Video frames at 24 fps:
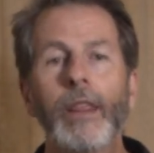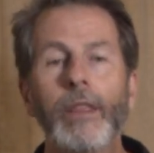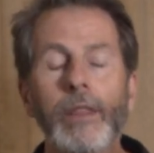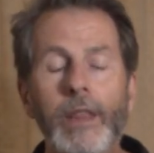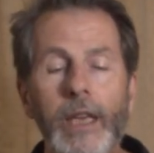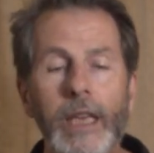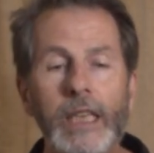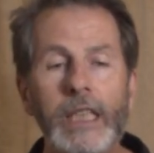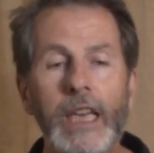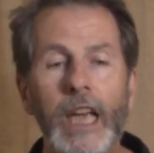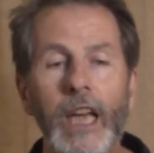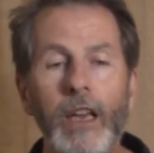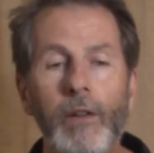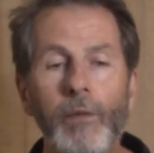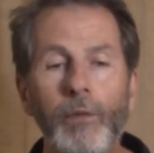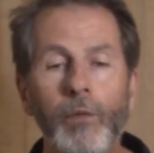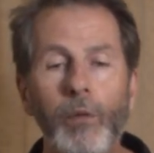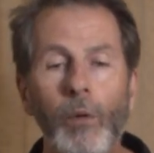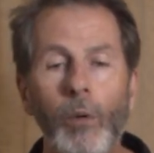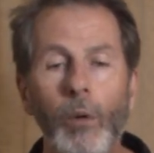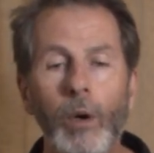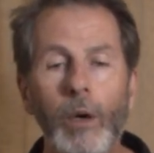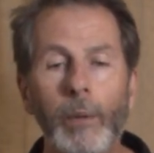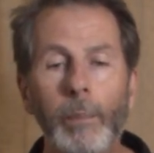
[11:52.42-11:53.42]
This head
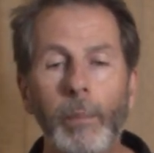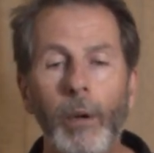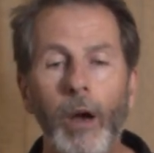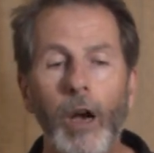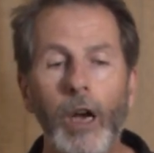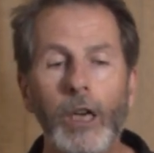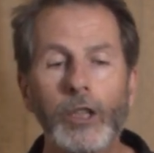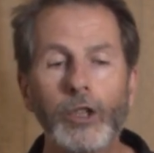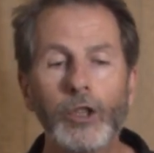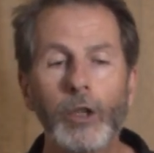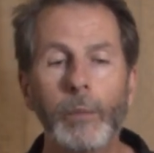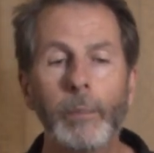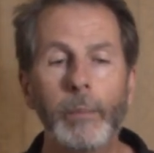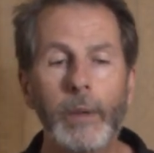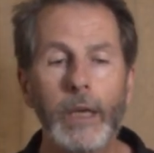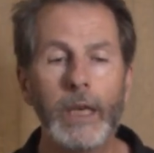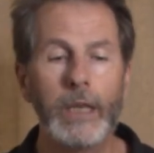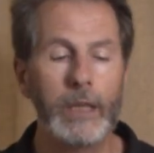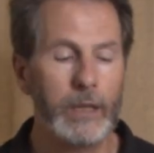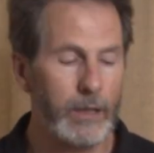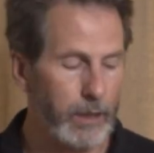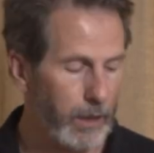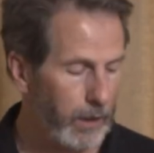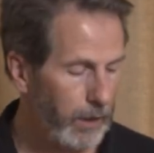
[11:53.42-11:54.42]
forward posture
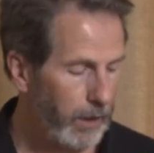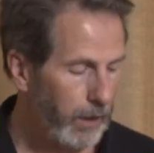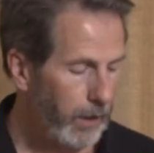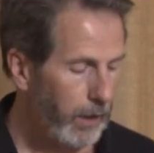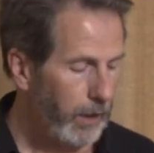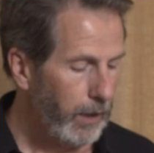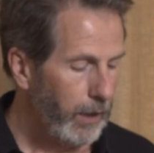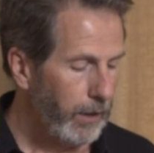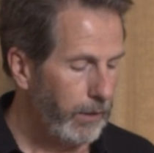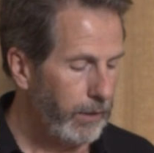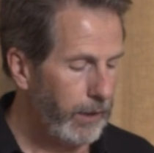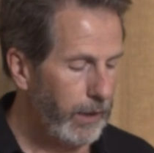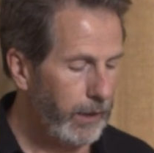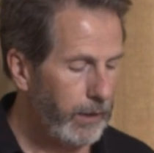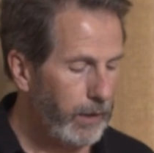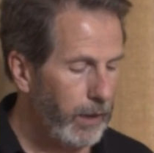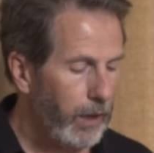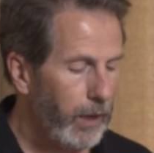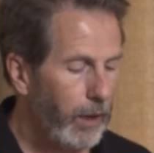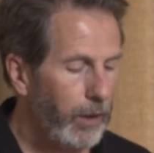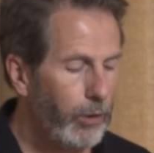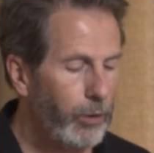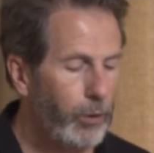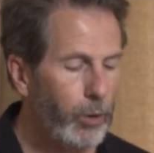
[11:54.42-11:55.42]
means that
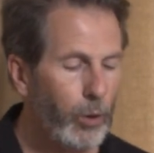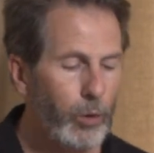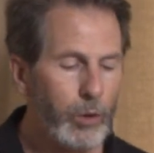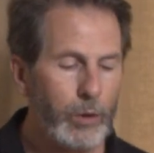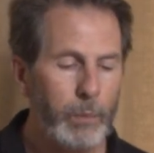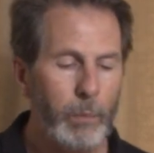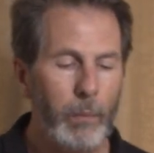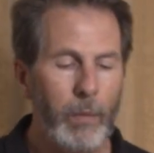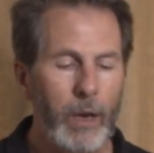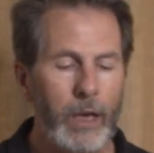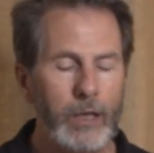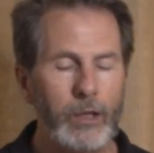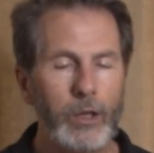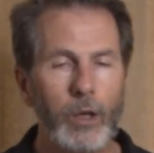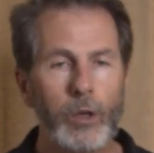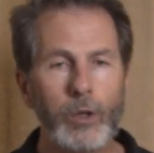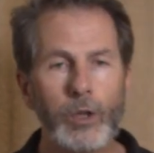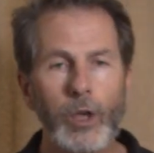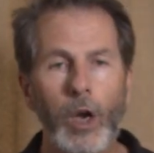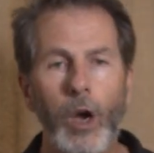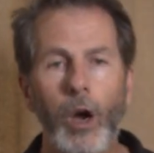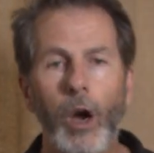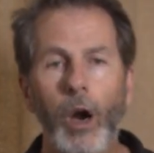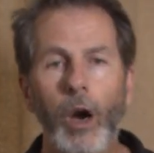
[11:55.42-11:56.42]
those
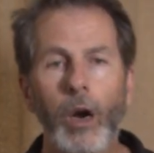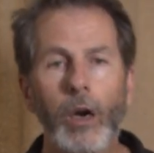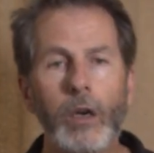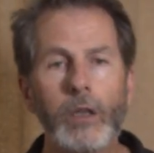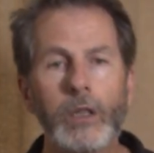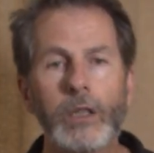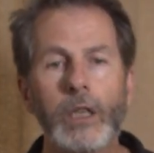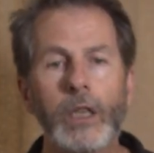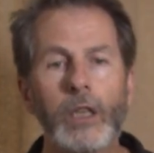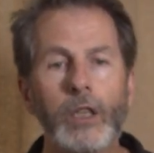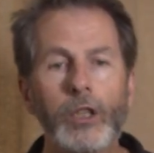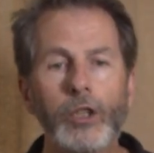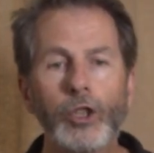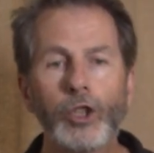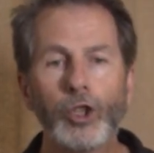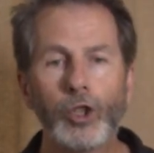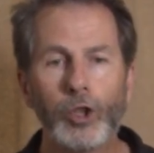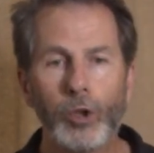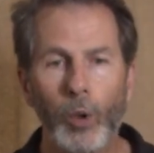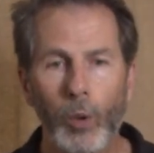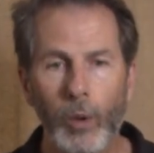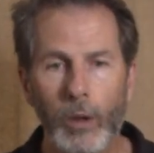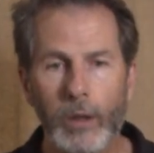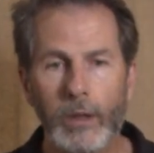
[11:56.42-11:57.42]
muscles aren't
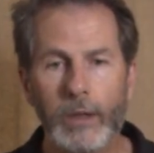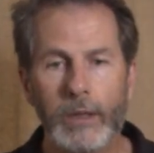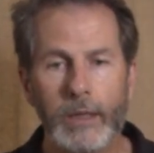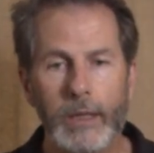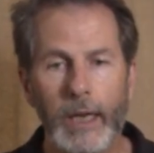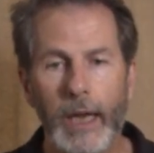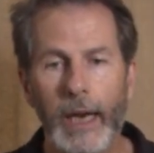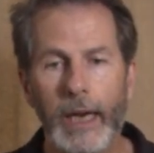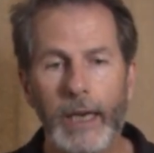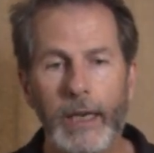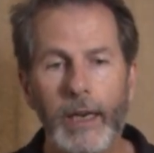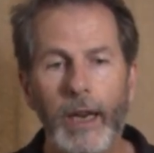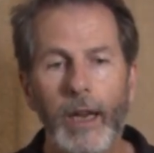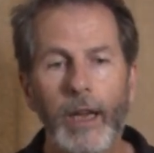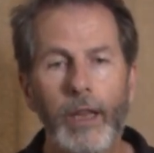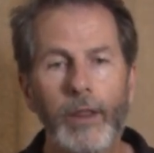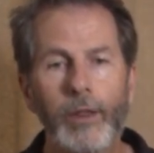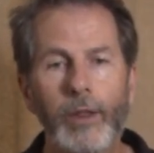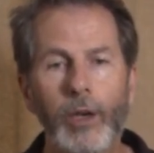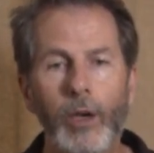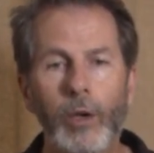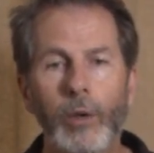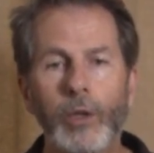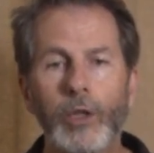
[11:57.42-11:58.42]
short and tight.
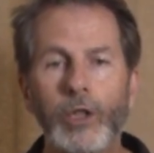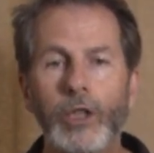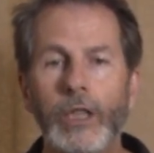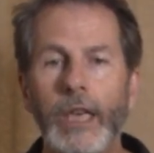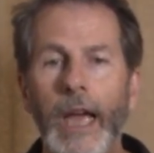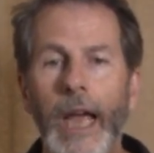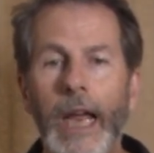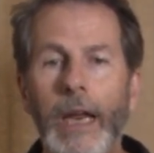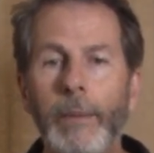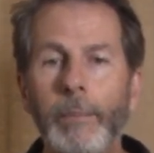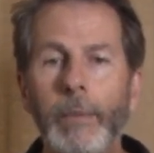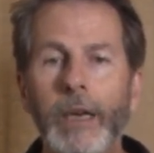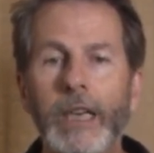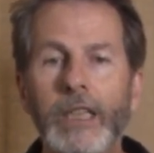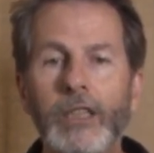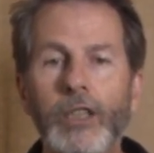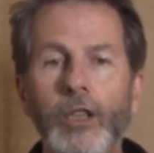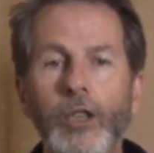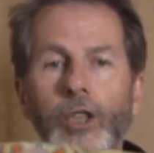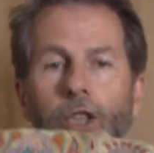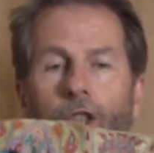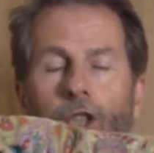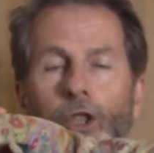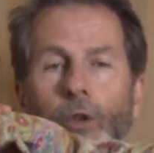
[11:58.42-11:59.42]
They're tight because
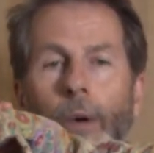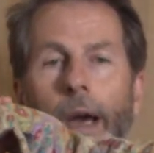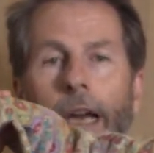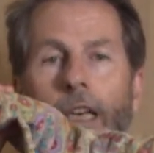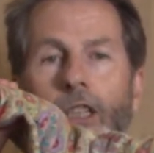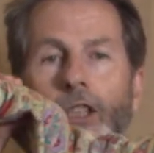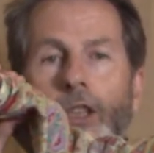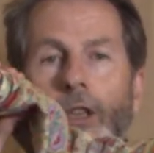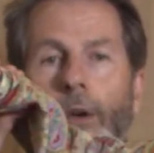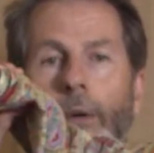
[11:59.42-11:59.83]
they're stretched.